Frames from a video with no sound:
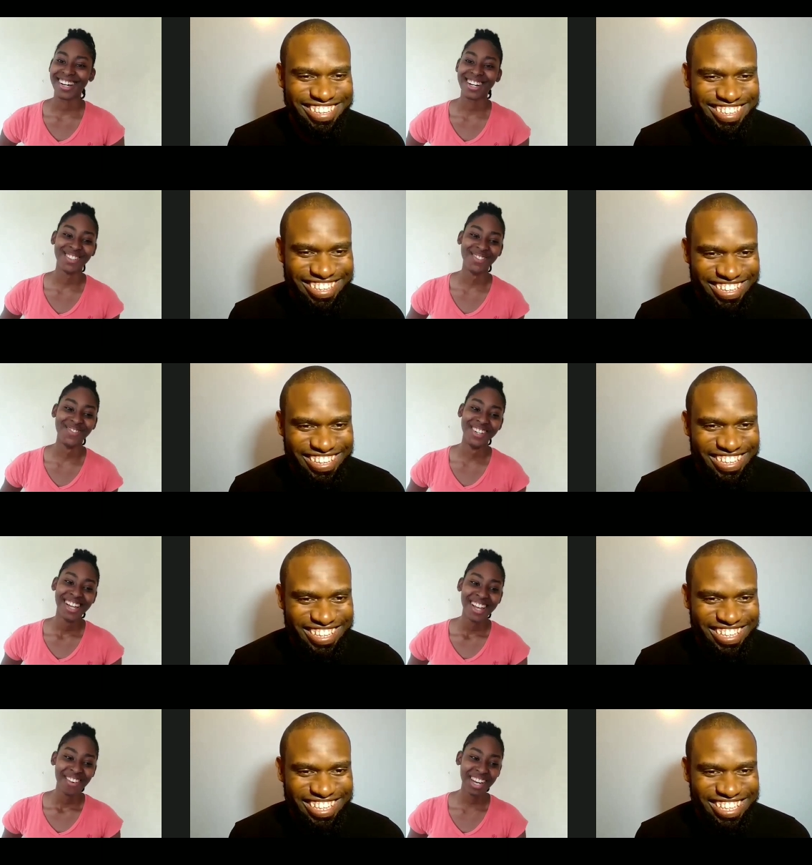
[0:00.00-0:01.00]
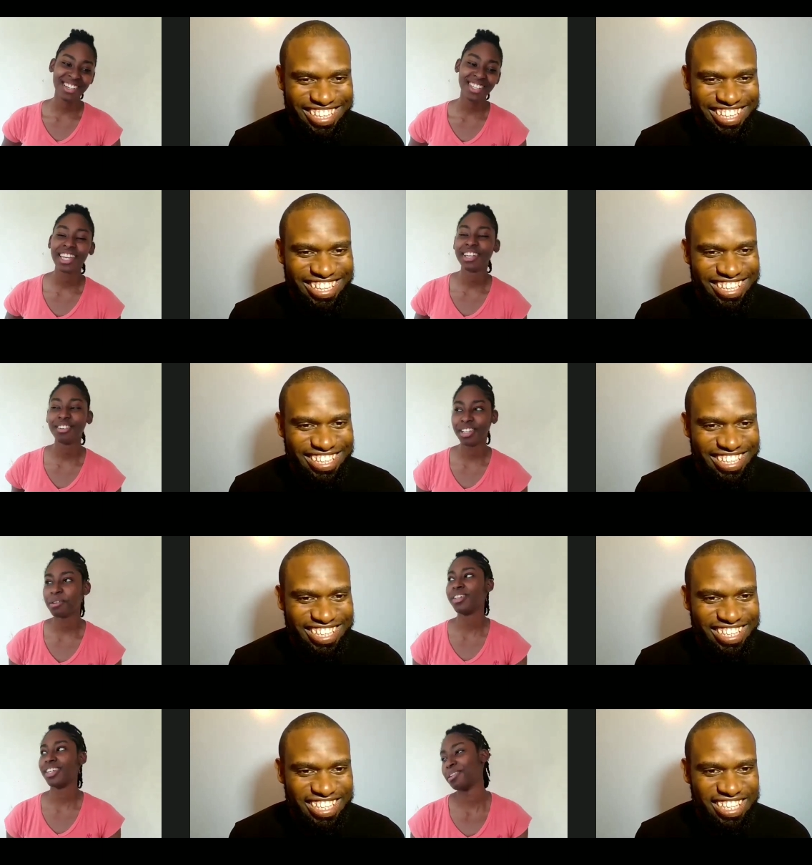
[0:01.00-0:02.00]
Speaker 1: um, but then I was like, you know, let
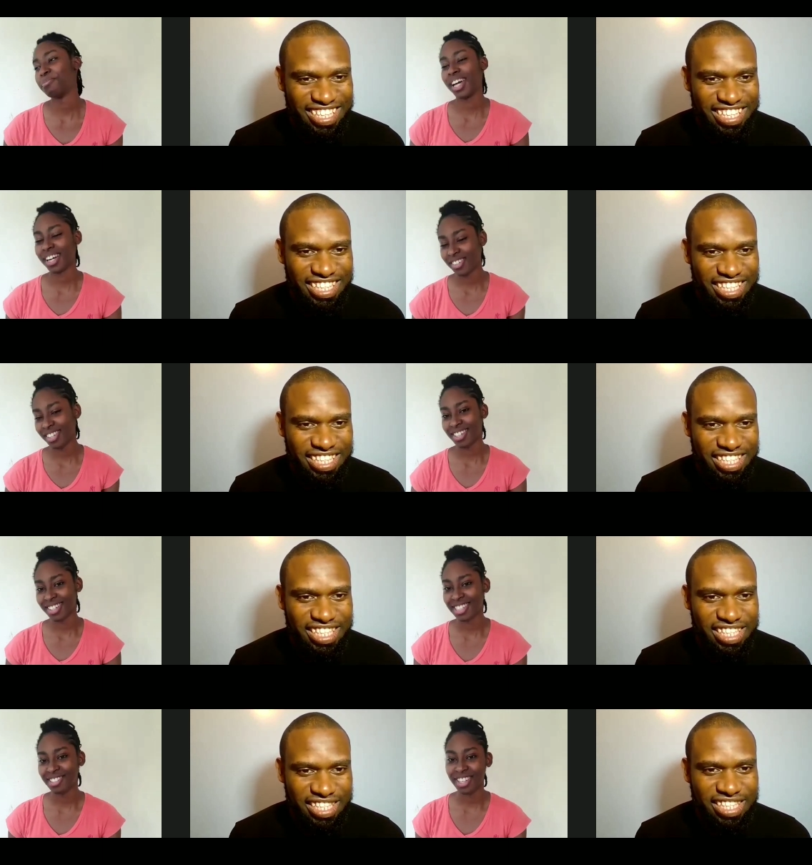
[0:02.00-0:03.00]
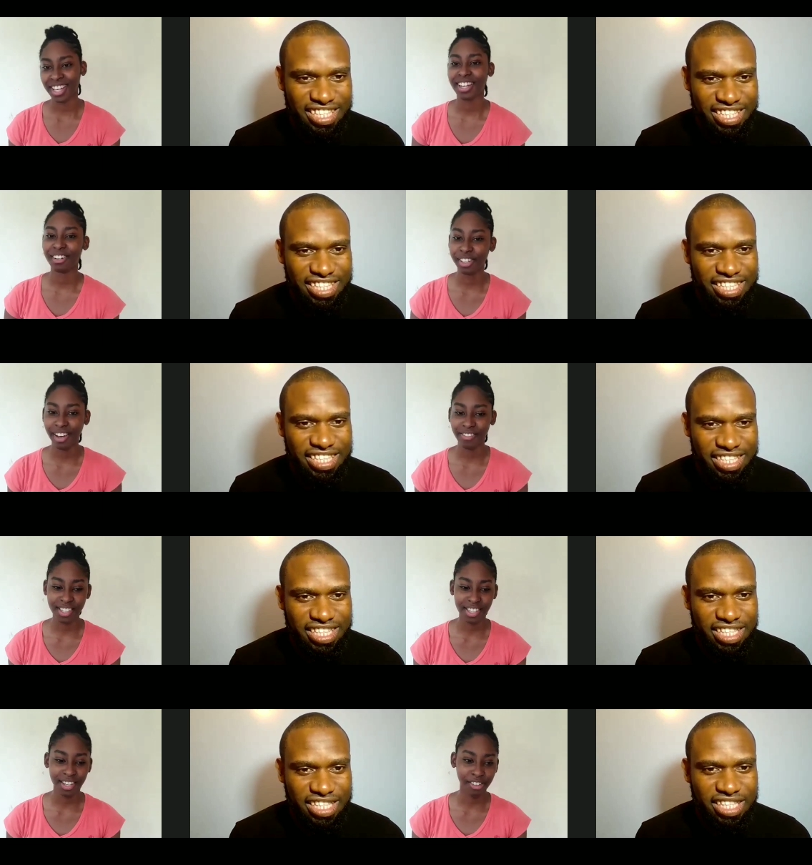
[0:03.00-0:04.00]
me let me actually talk to you, like hear what you have to
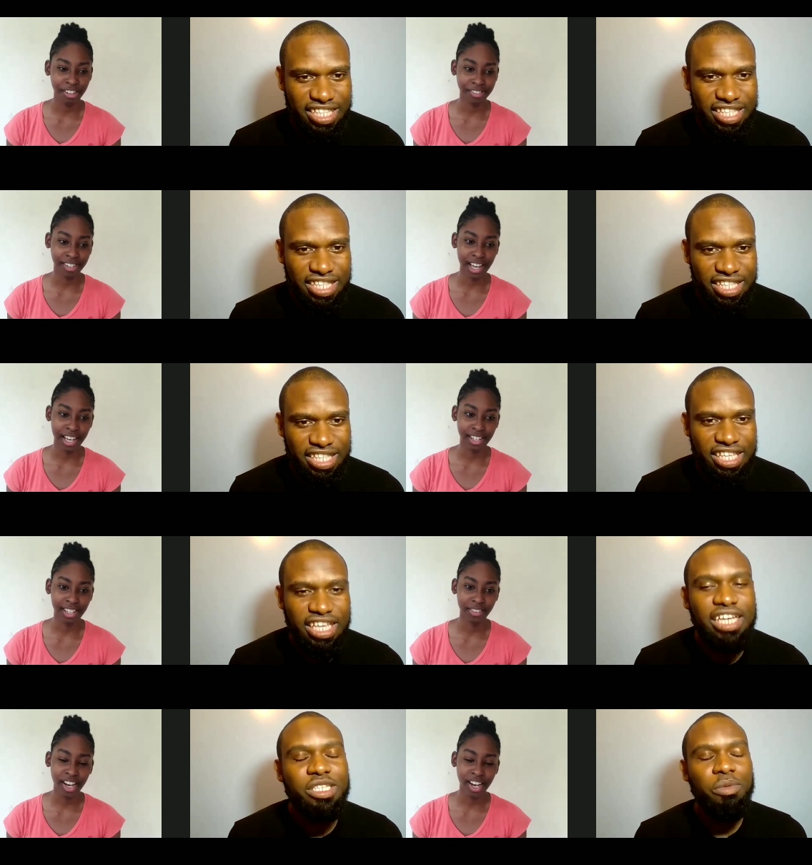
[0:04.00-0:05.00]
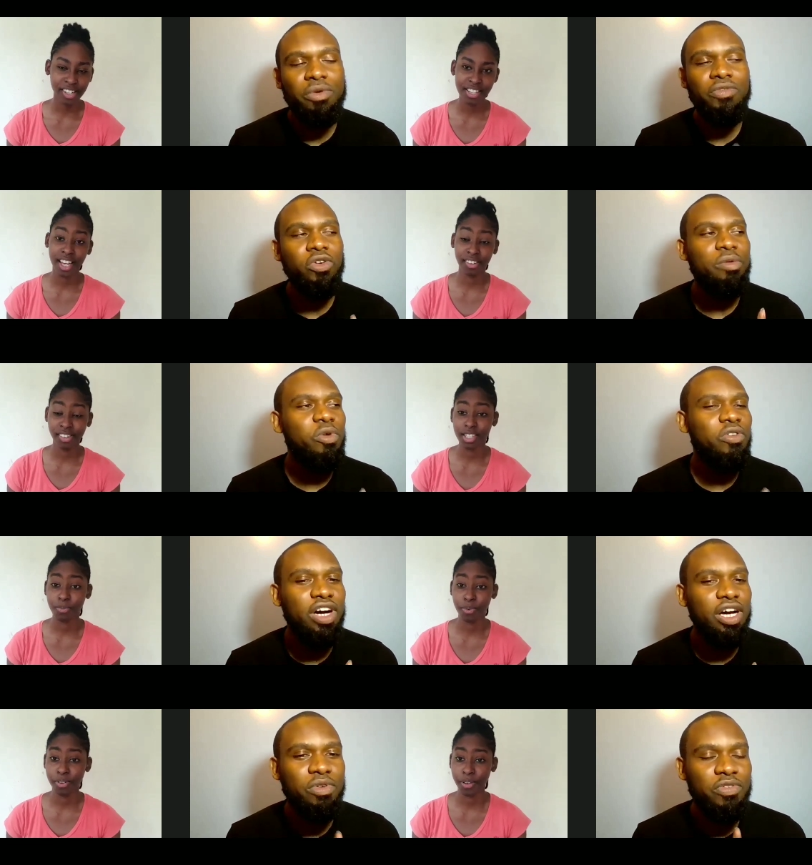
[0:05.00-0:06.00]
say or whatever. And we actually before we move
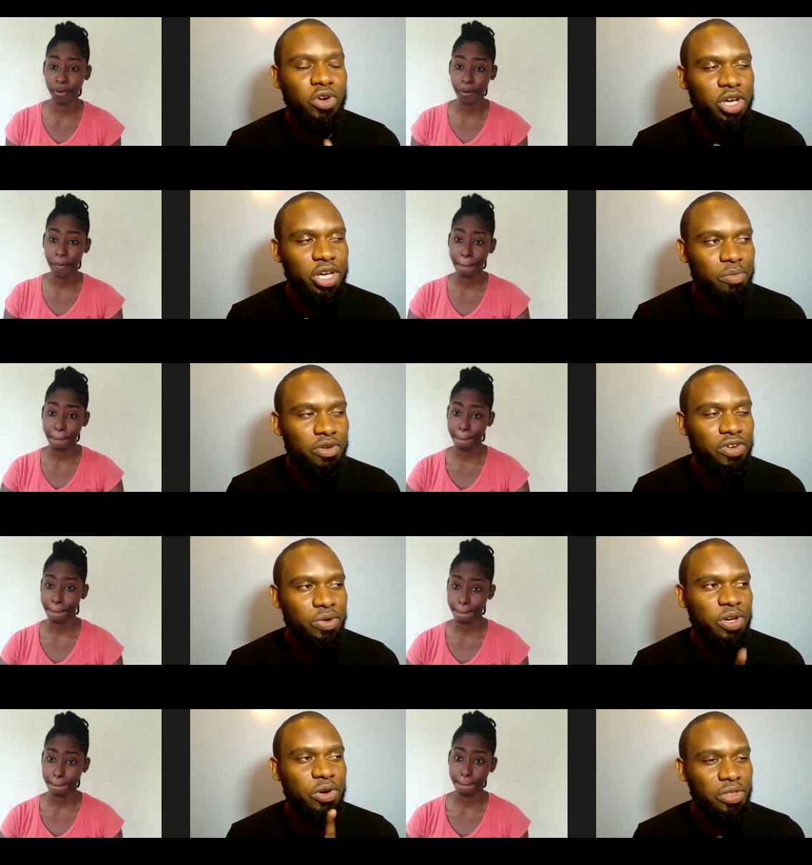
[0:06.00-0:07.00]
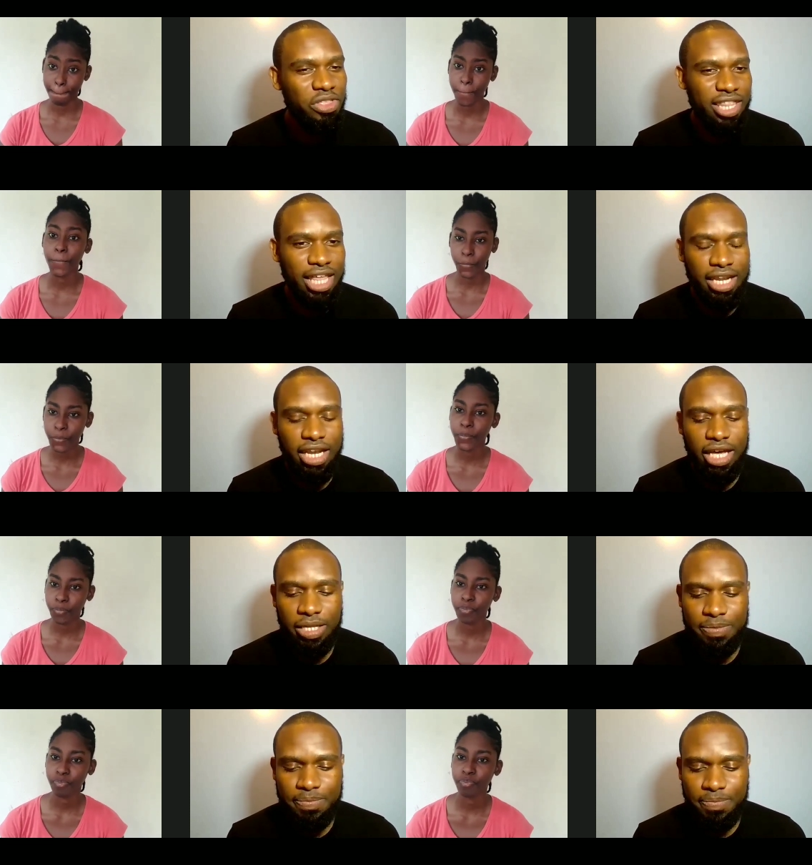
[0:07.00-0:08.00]
Speaker 2: on, before I, before we go to that
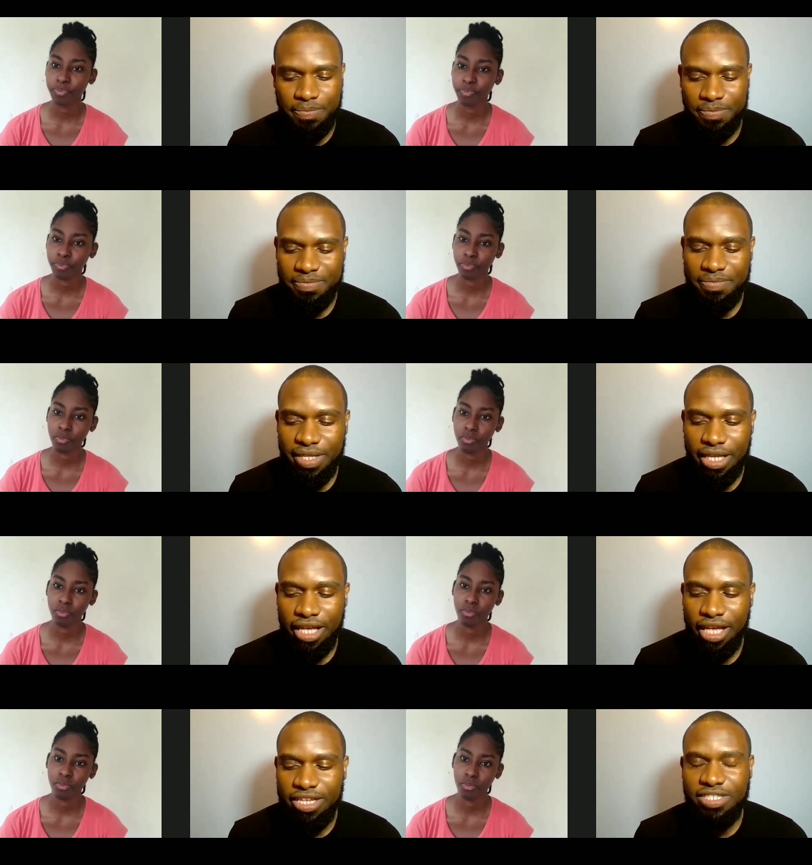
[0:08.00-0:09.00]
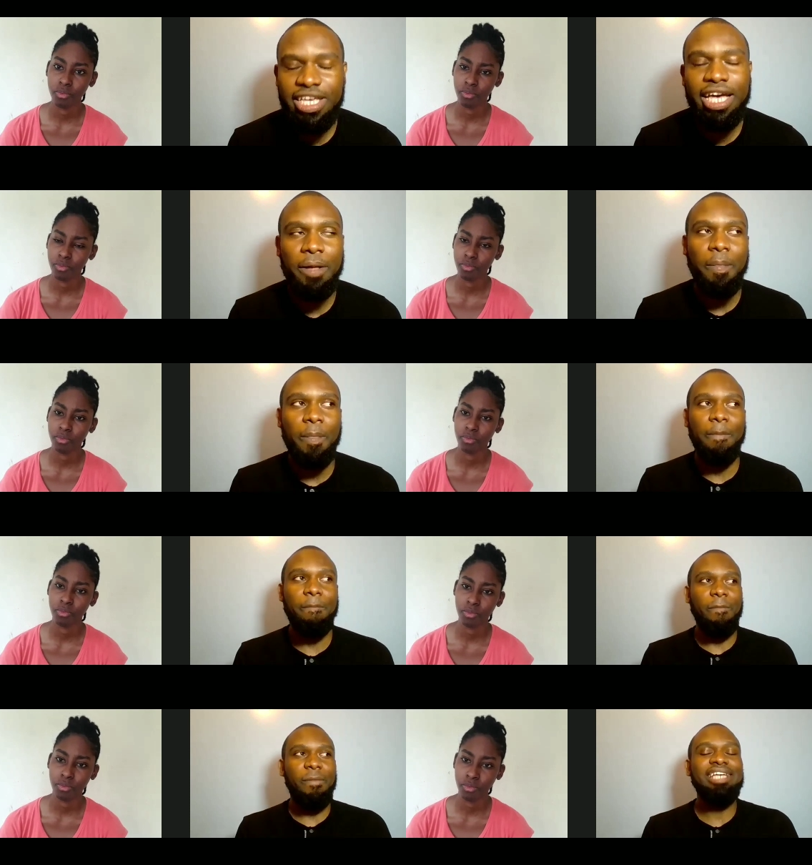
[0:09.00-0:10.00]
night. So yeah,
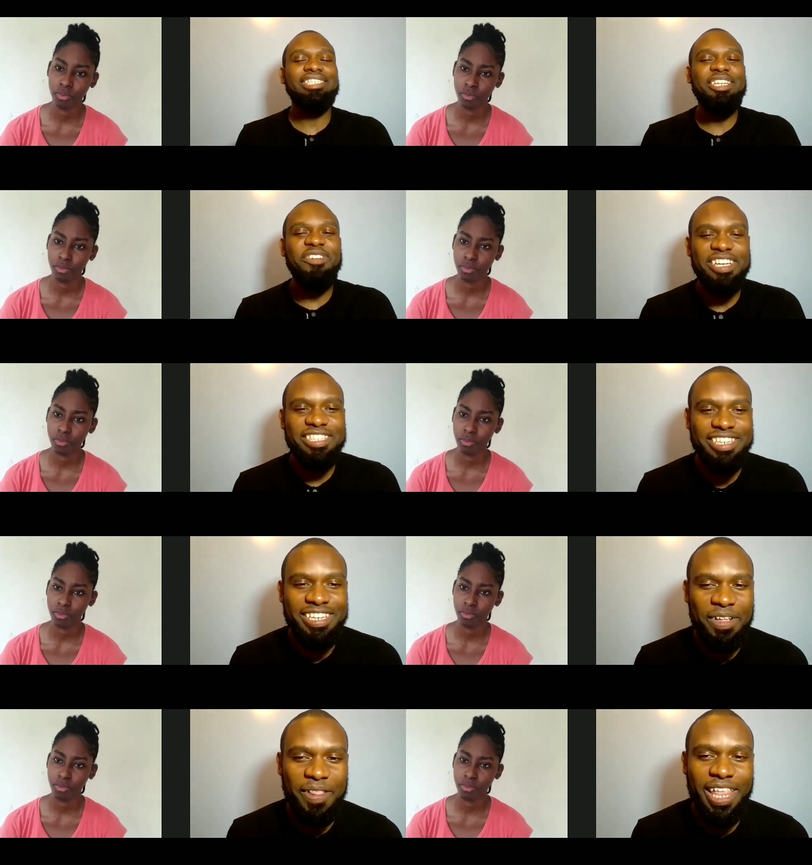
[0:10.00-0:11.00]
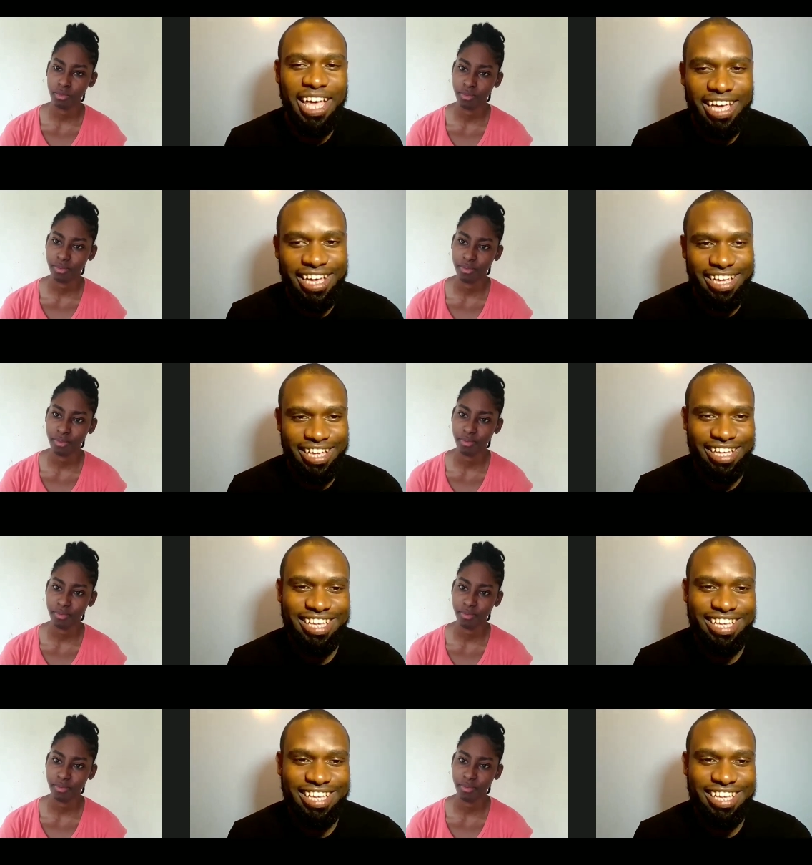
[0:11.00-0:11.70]
as a director, like